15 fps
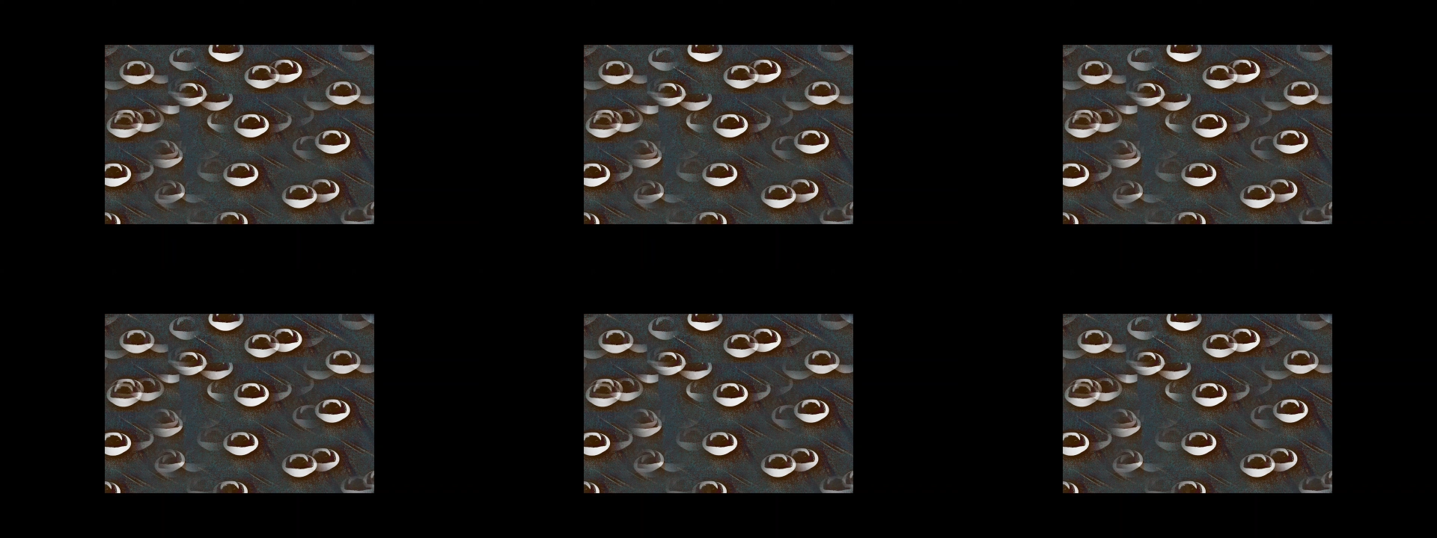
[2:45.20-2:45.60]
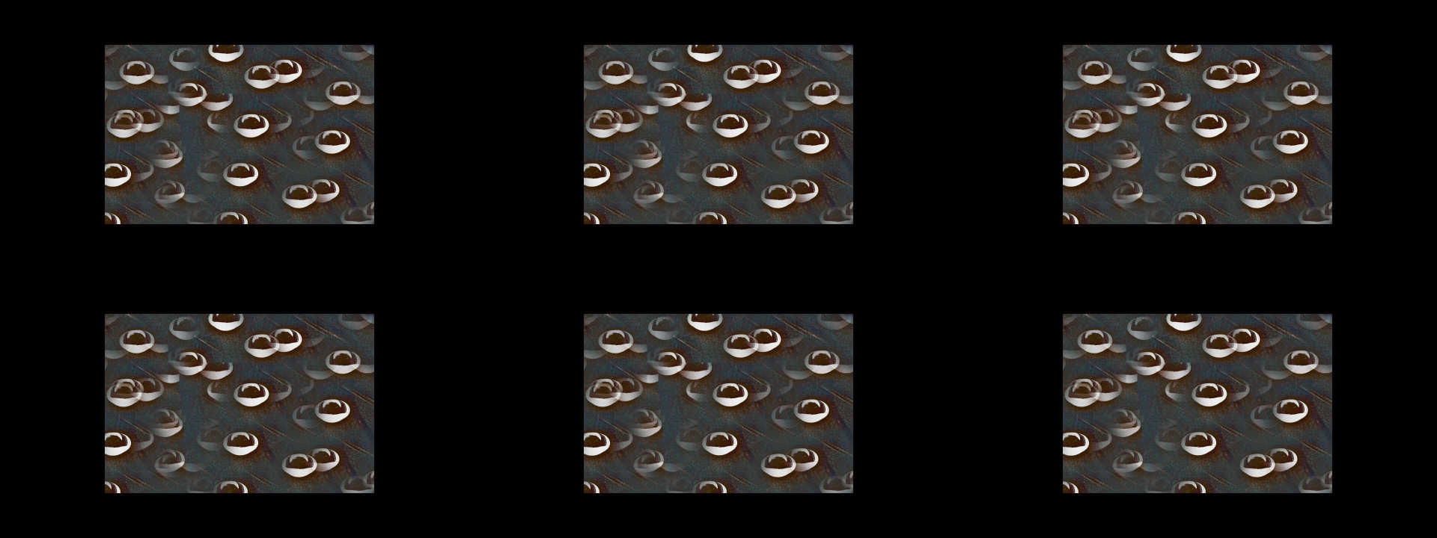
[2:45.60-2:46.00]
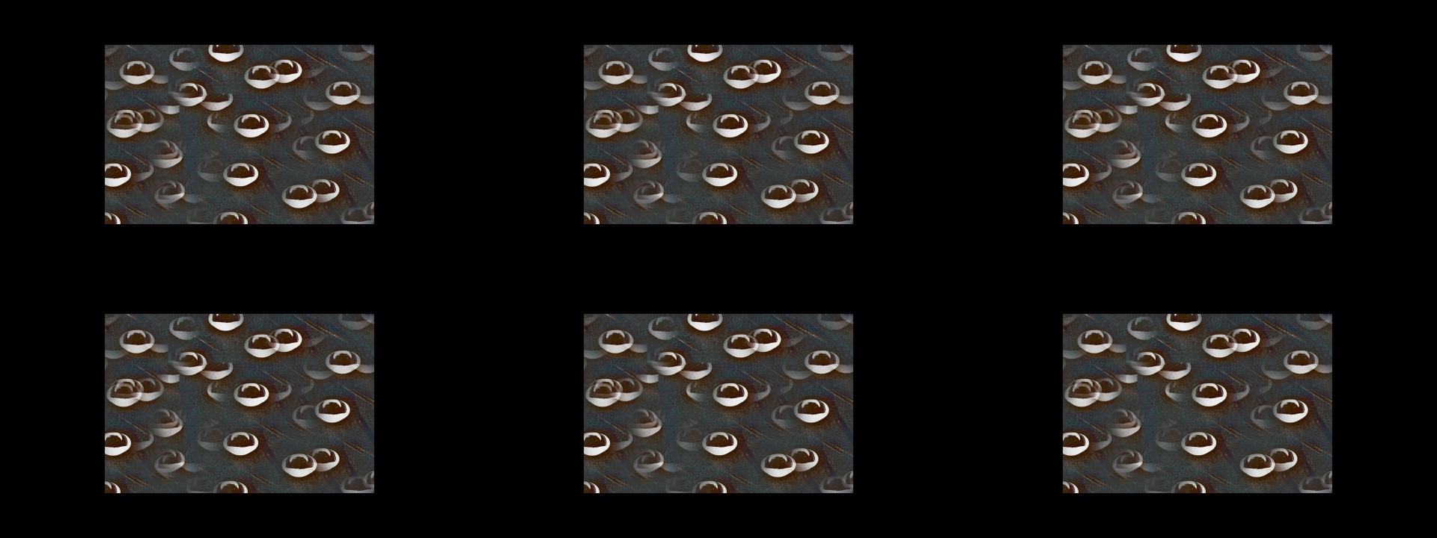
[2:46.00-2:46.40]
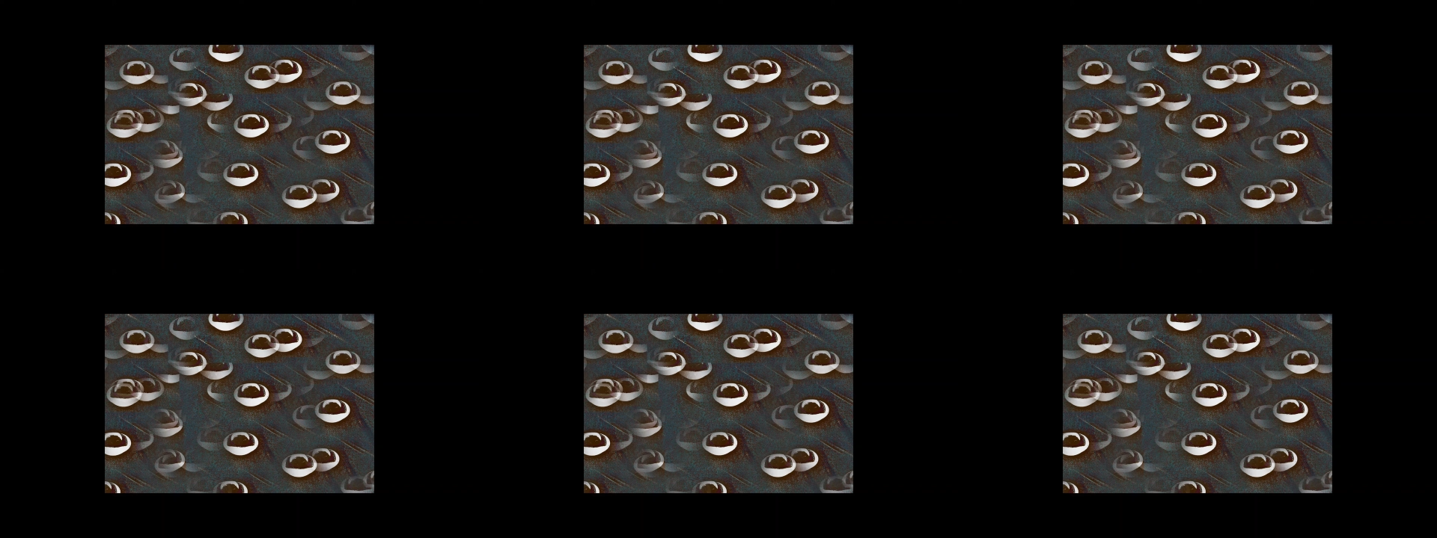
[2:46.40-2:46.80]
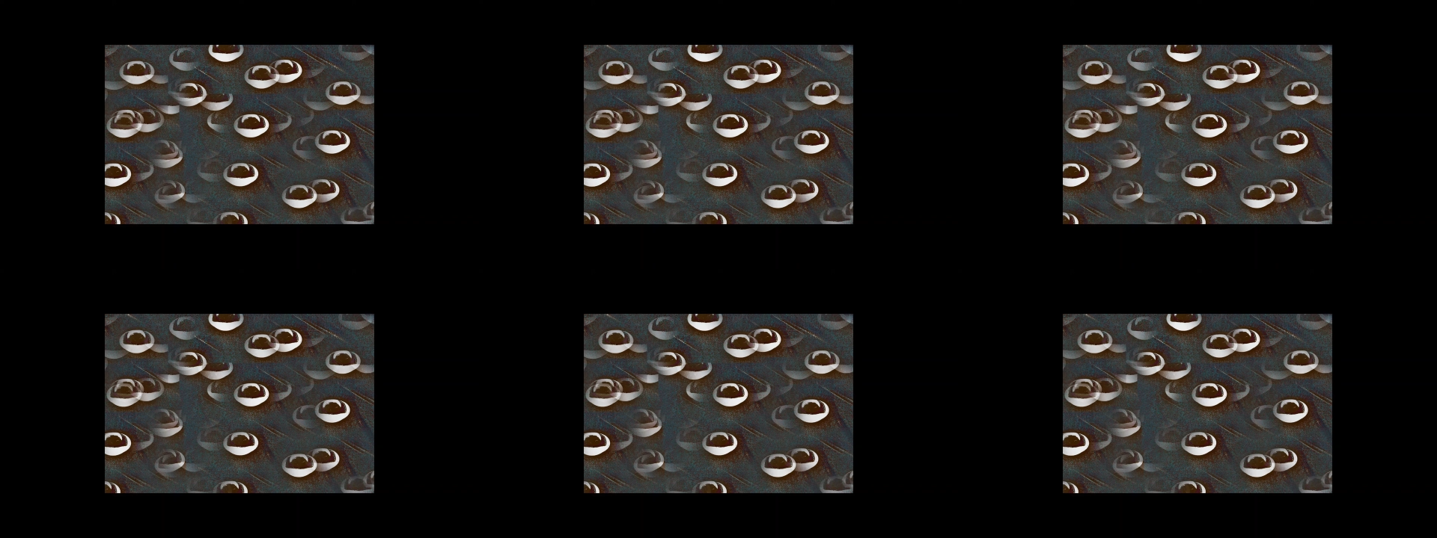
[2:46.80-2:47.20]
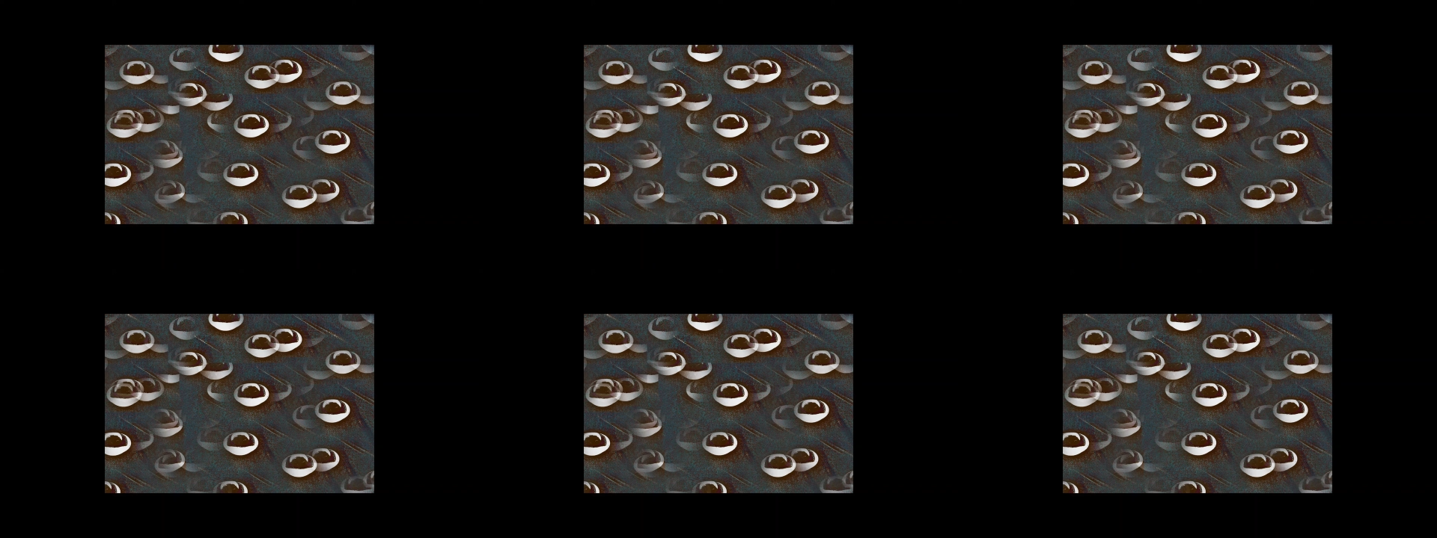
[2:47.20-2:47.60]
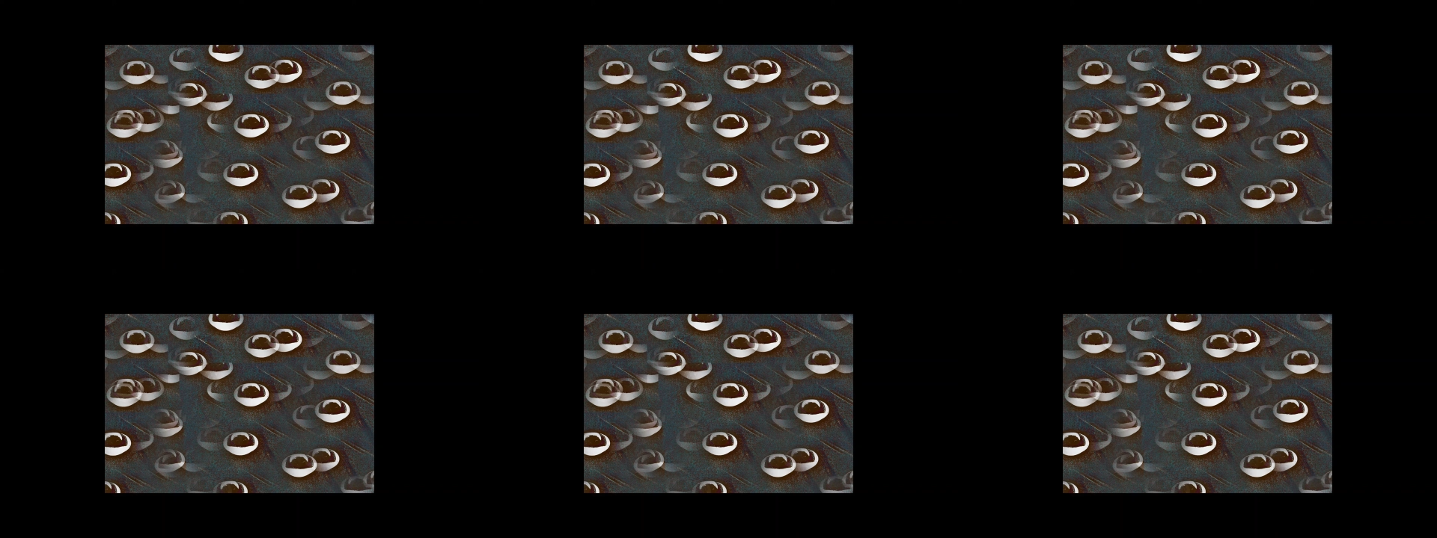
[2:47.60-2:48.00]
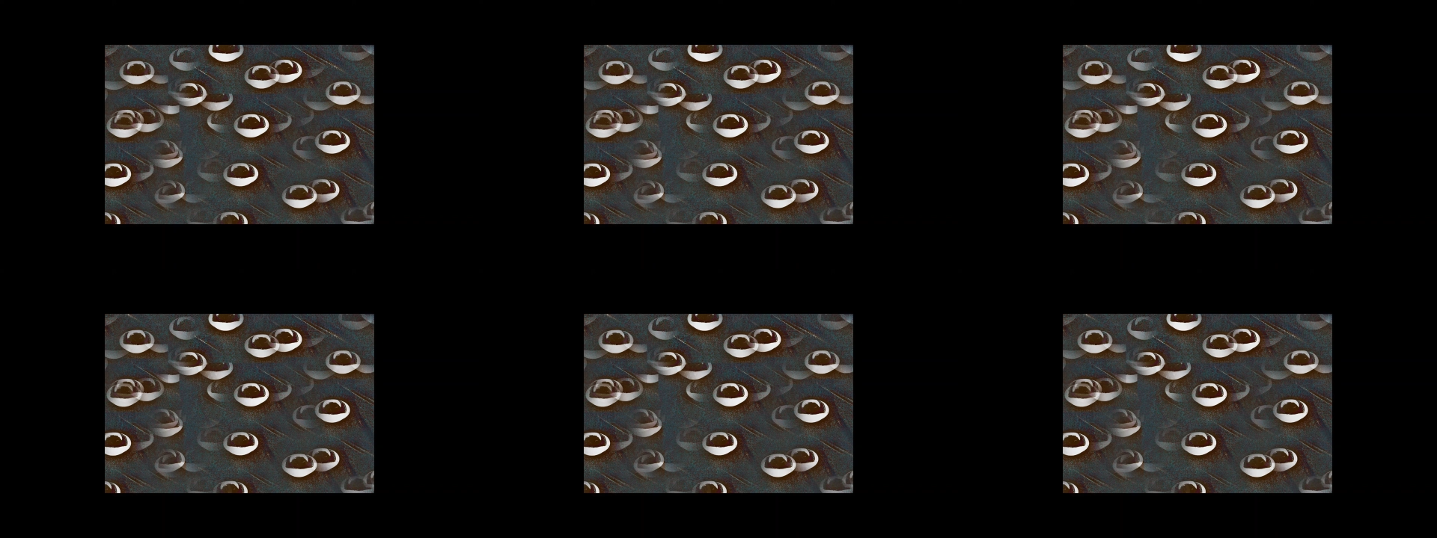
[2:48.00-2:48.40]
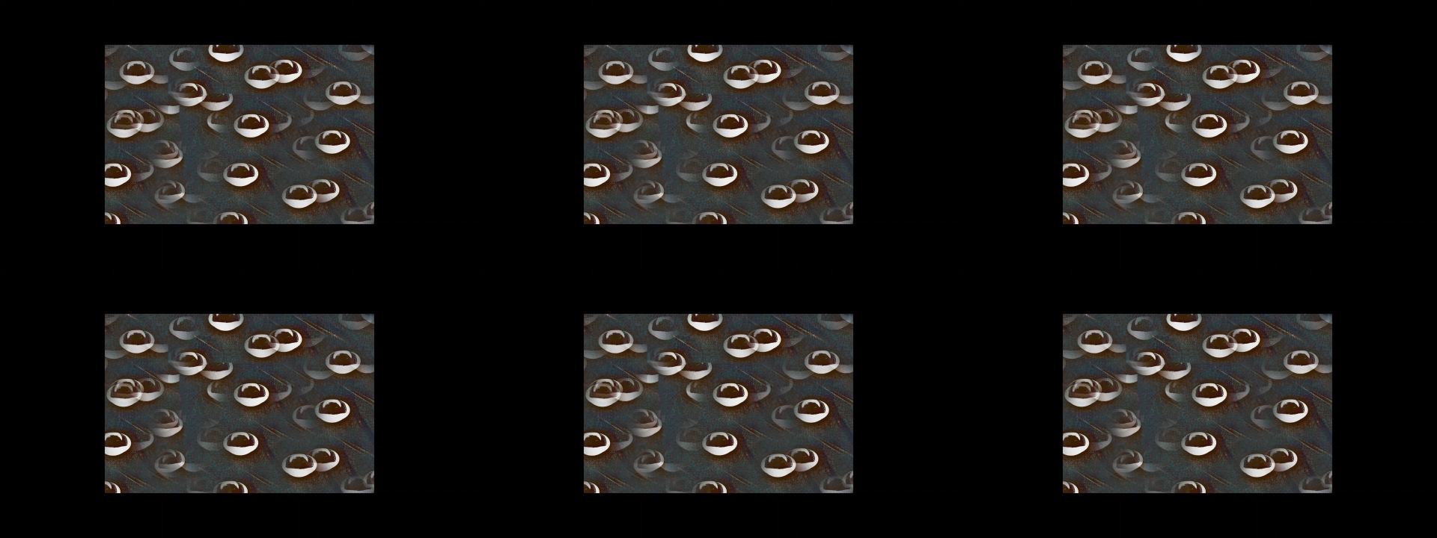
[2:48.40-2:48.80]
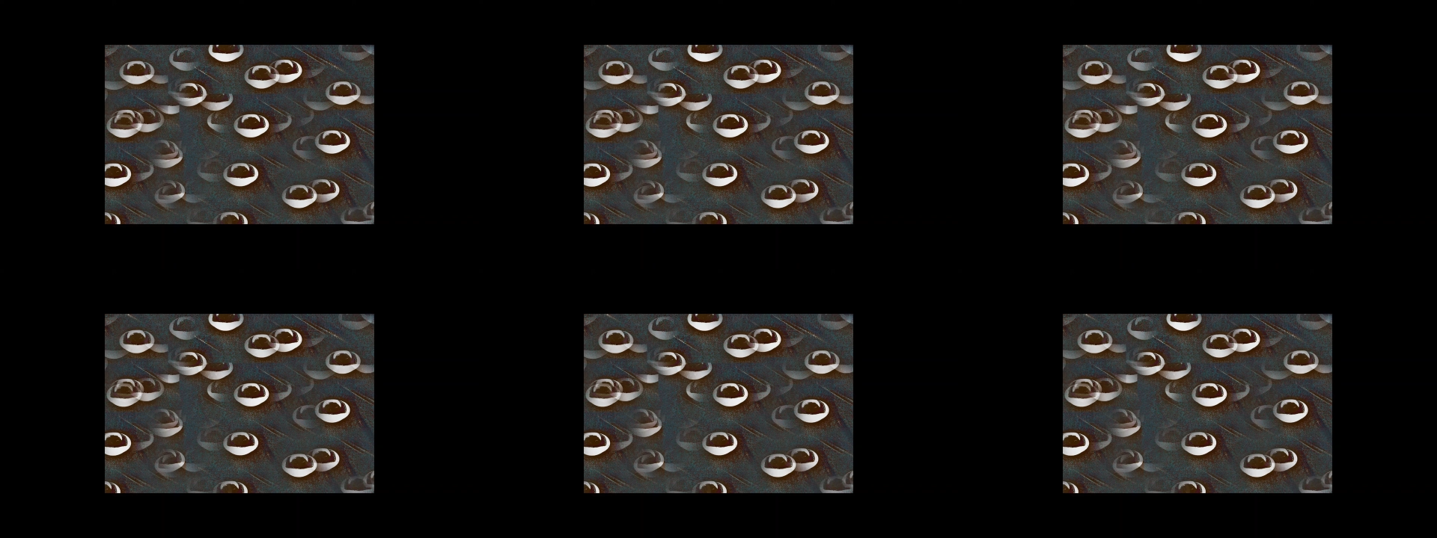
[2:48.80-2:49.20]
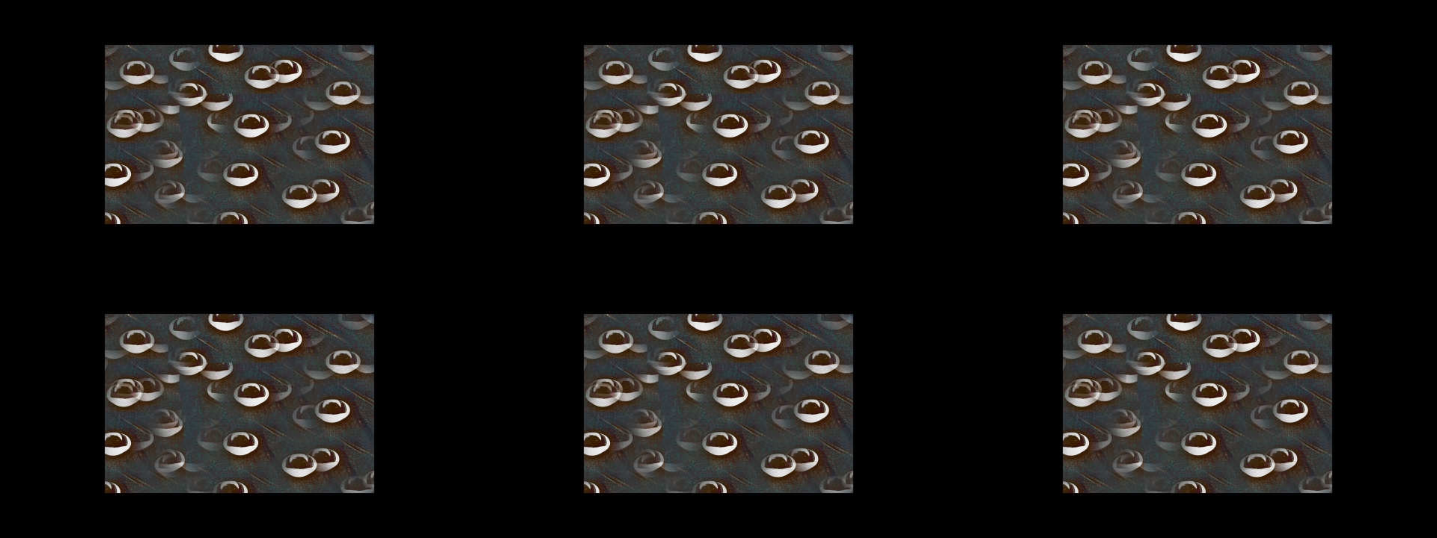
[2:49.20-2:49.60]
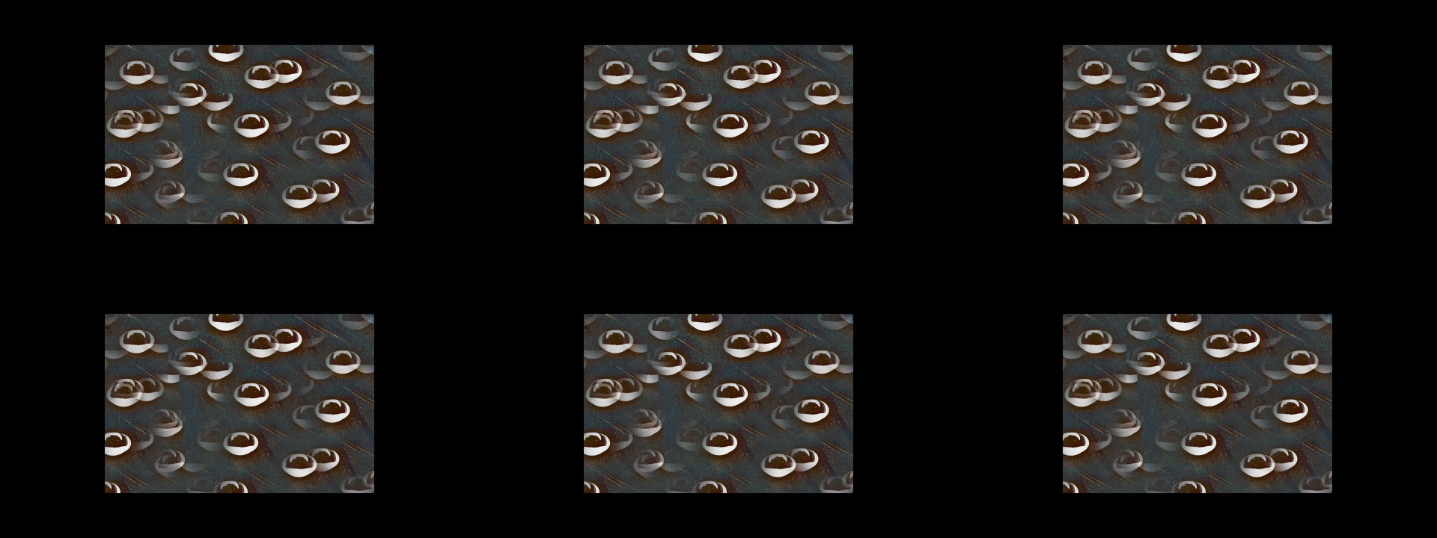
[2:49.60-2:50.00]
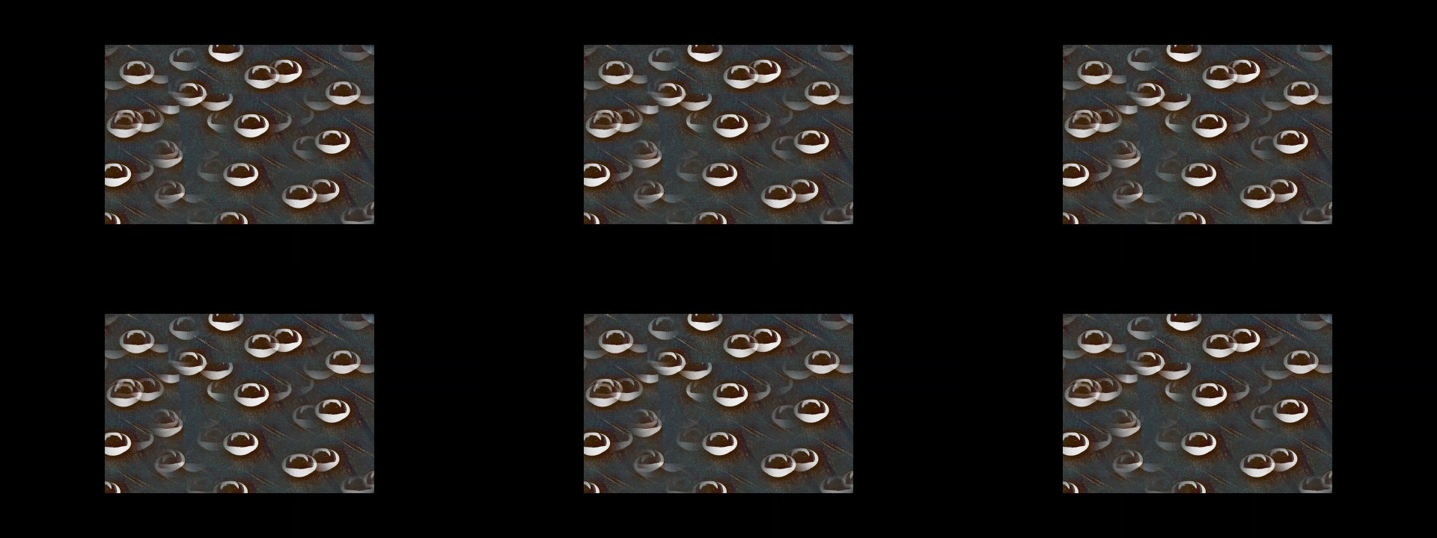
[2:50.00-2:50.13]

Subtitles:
No face is visible, so there are no lips to read.